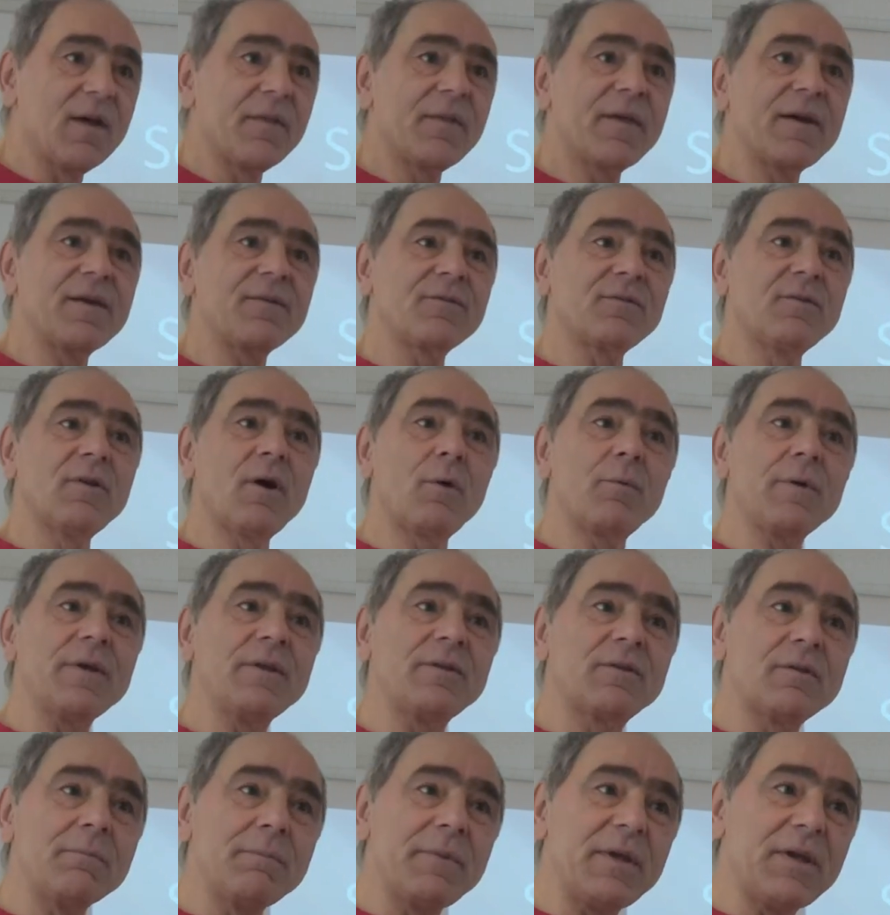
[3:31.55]
There is no
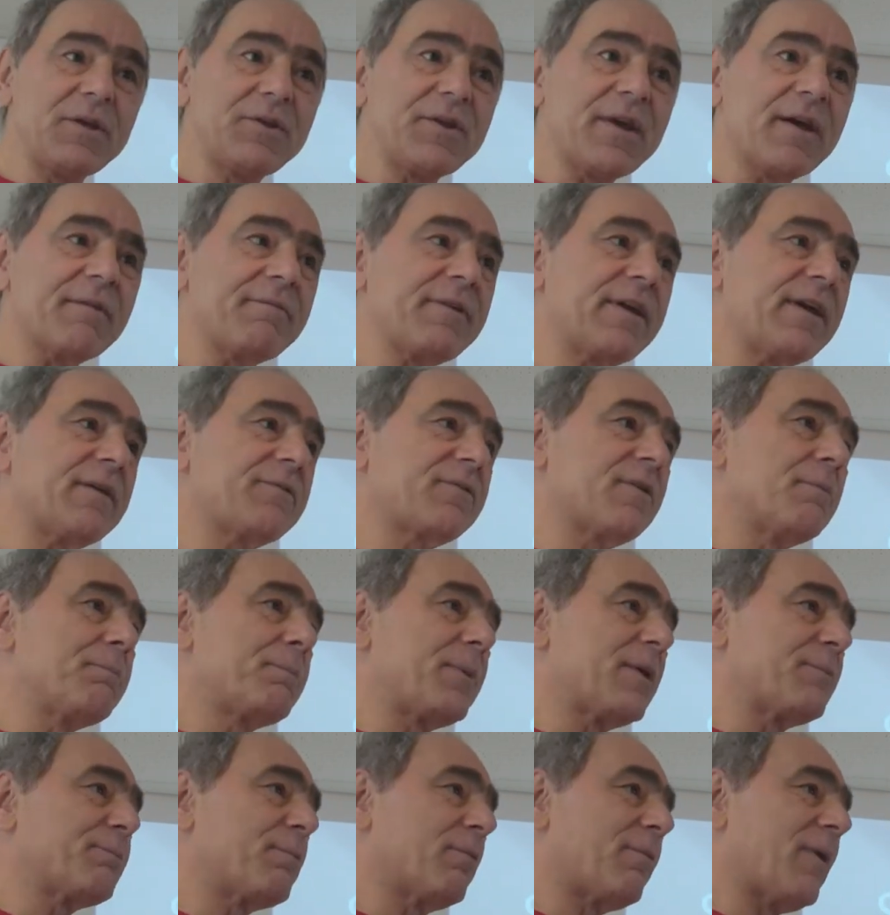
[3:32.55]
intermediary. We
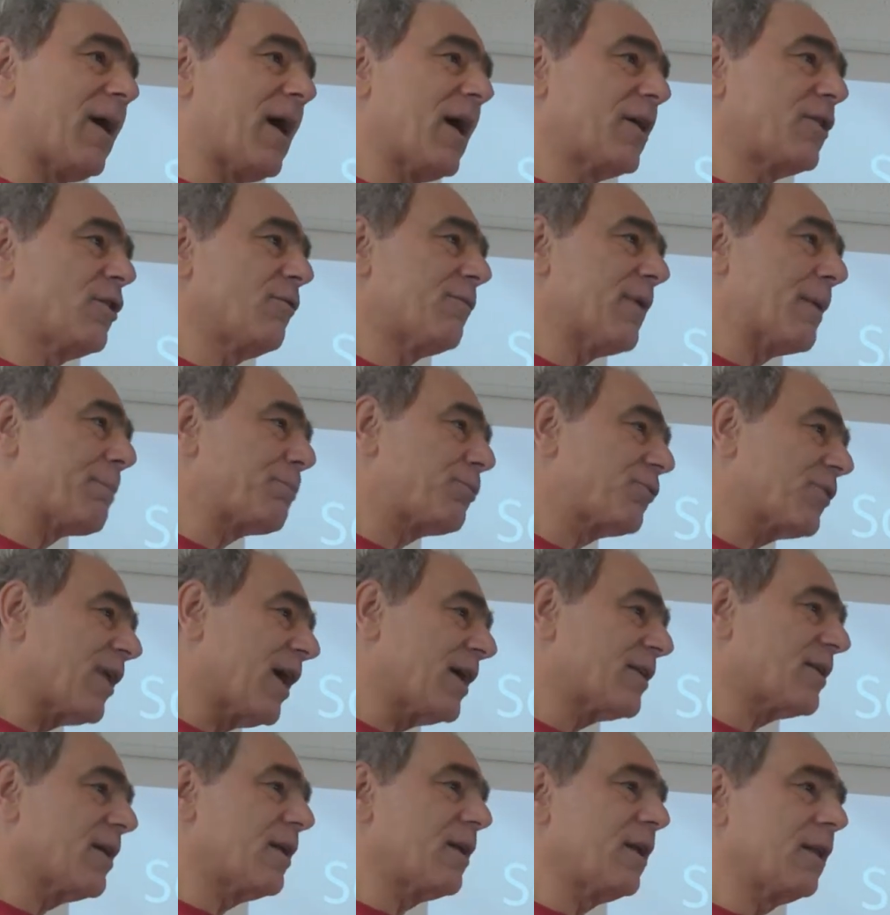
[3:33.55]
simply provide the
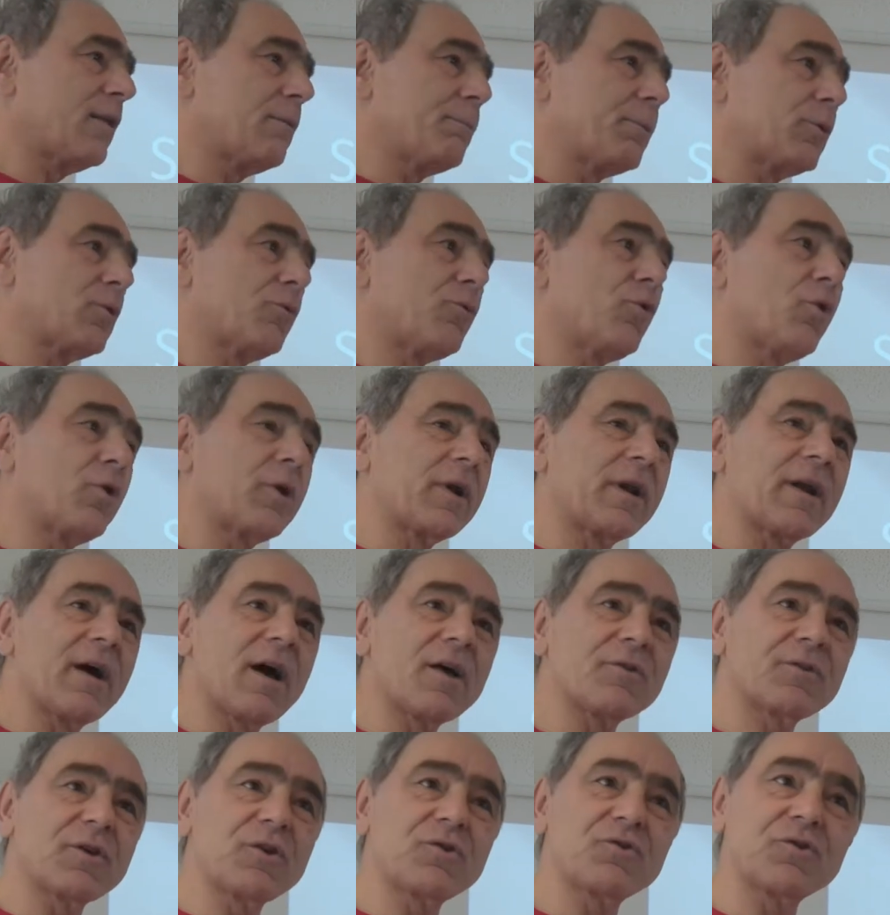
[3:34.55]
website and a little bit of
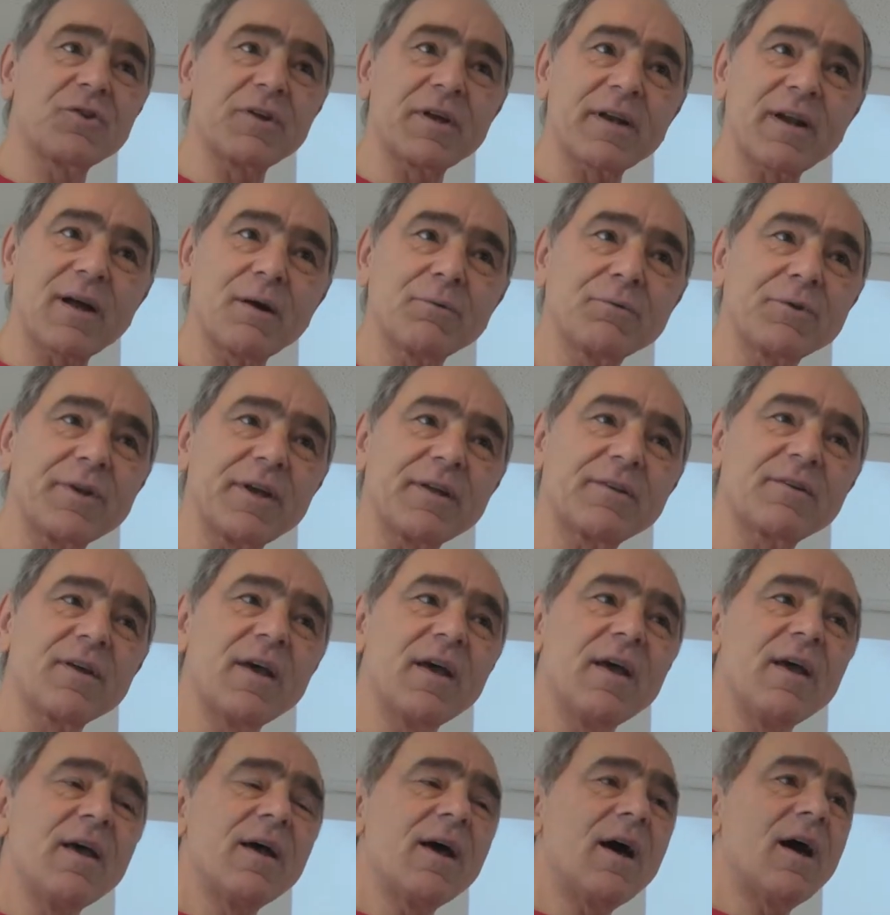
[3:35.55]
organization around it,
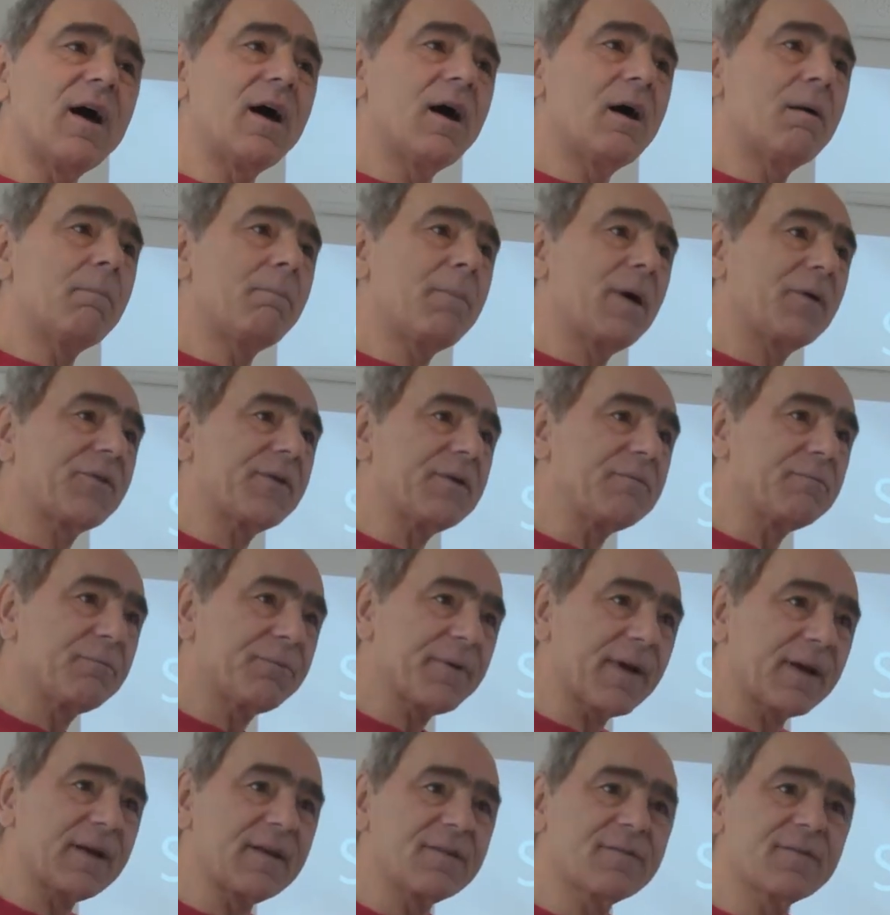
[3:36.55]
uh, but in
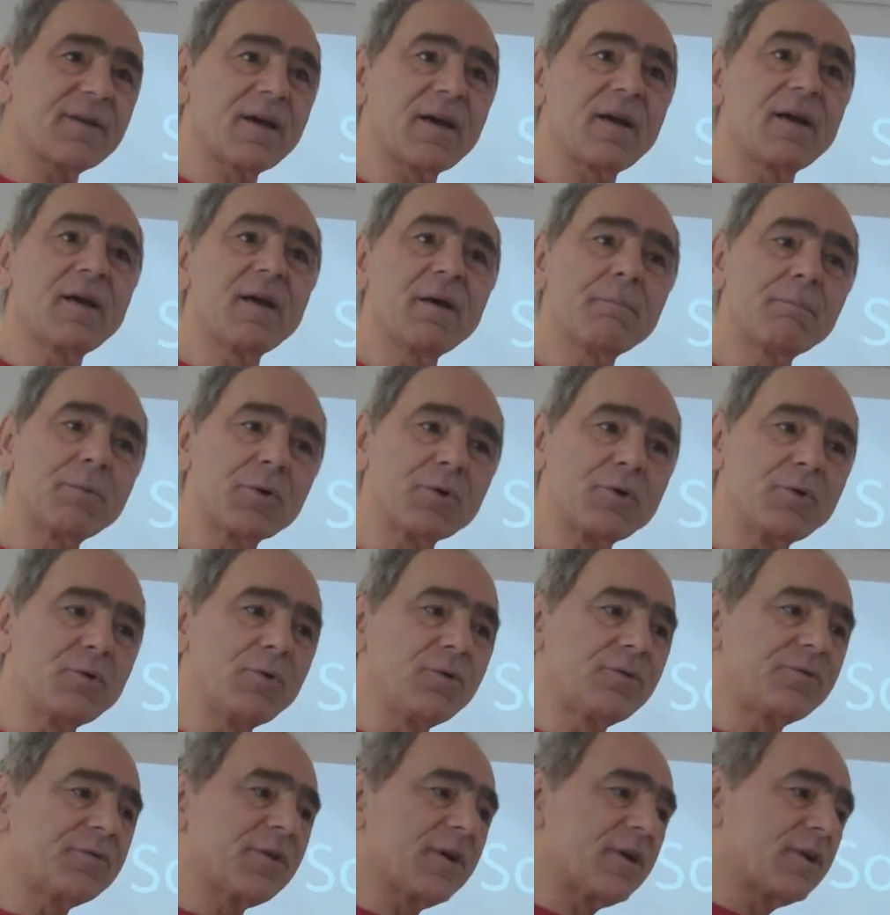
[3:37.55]
fact it's a
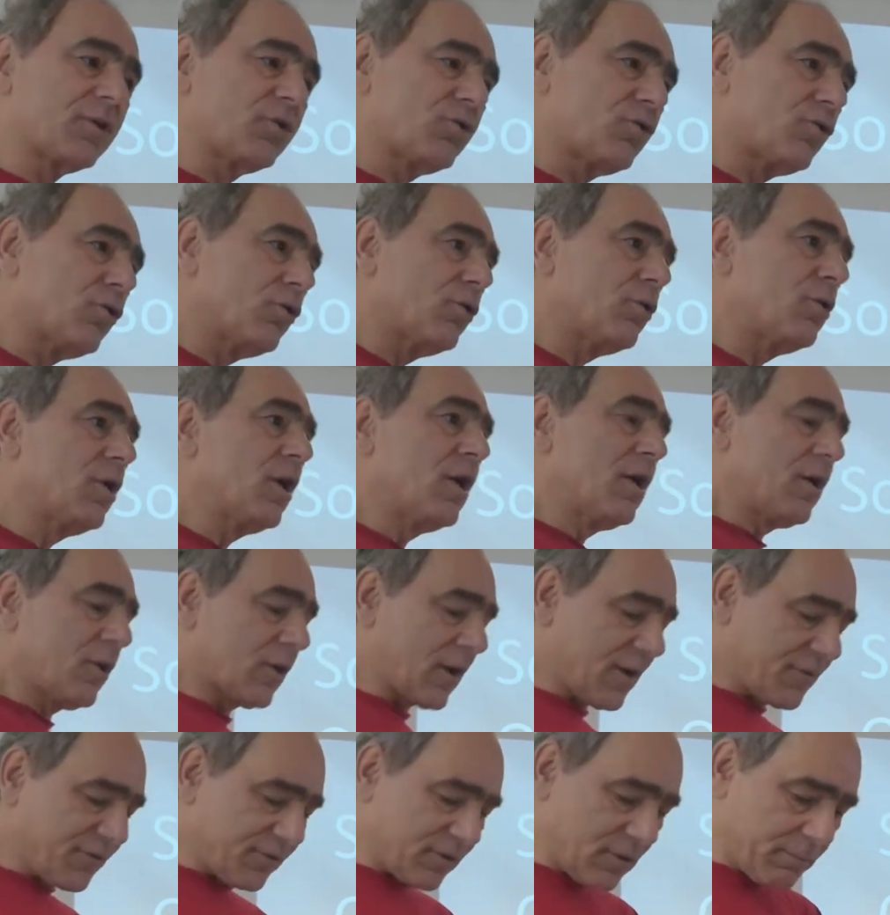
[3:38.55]

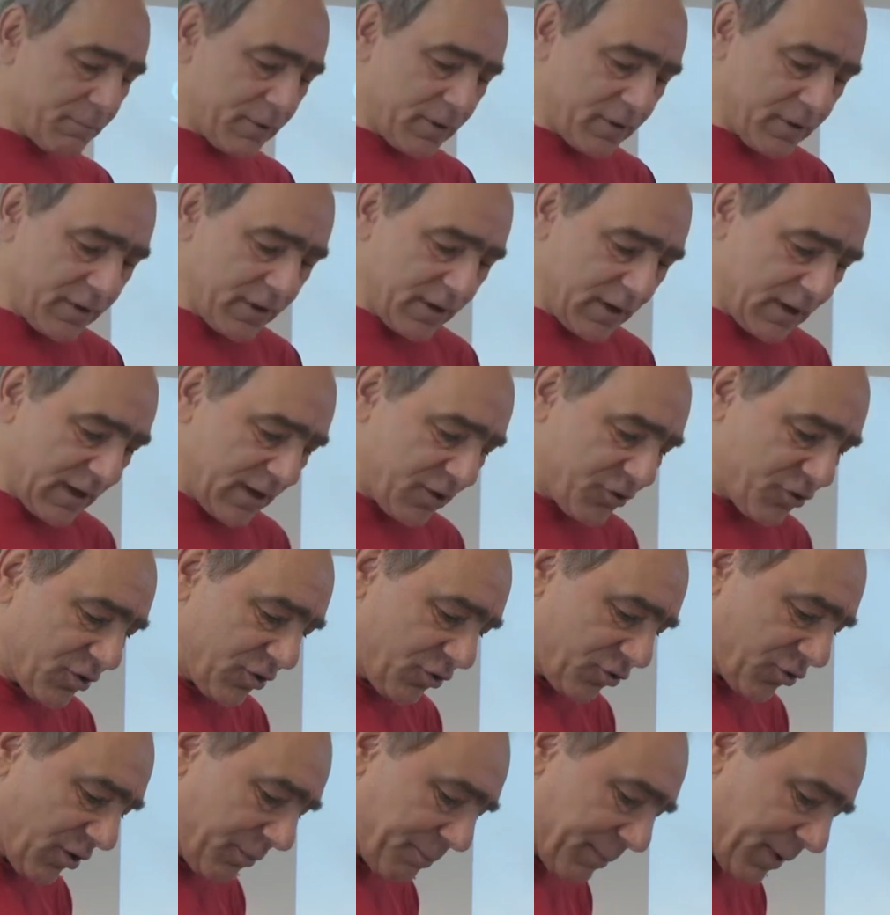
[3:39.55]
producer-to-customer
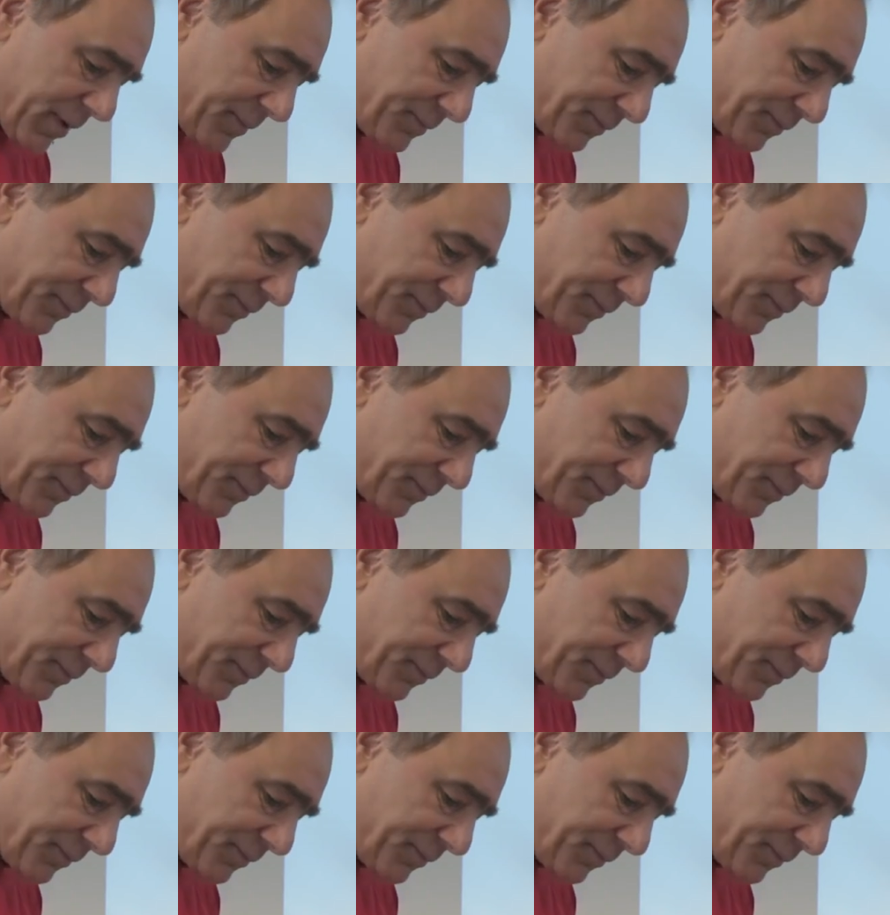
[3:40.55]
relationship.